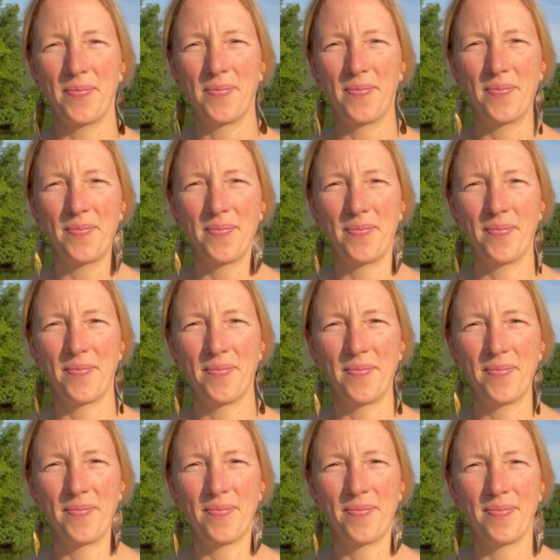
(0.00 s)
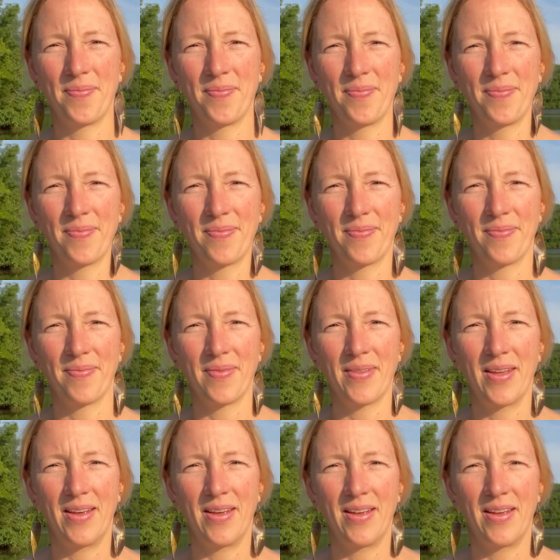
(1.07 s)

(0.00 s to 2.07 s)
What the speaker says: Nobody speaks.